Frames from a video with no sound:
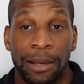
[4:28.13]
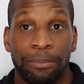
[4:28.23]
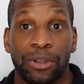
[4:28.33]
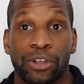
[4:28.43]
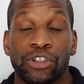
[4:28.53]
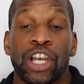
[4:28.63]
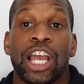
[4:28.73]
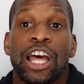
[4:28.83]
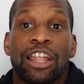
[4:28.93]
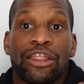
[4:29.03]
Because
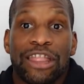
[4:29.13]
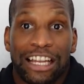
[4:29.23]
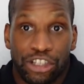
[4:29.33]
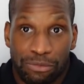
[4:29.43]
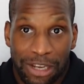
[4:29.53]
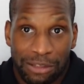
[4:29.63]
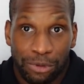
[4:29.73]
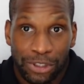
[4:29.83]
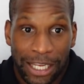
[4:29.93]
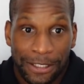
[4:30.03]
that just makes more
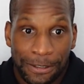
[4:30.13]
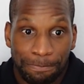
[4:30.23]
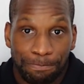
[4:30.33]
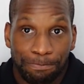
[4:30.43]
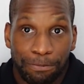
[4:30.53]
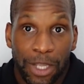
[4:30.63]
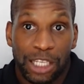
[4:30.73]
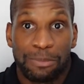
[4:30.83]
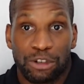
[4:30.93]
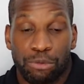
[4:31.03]
sense.
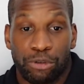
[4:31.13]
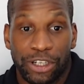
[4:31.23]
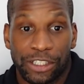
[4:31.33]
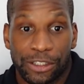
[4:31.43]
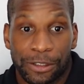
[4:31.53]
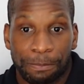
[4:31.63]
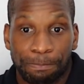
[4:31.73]
It's much more reasoned.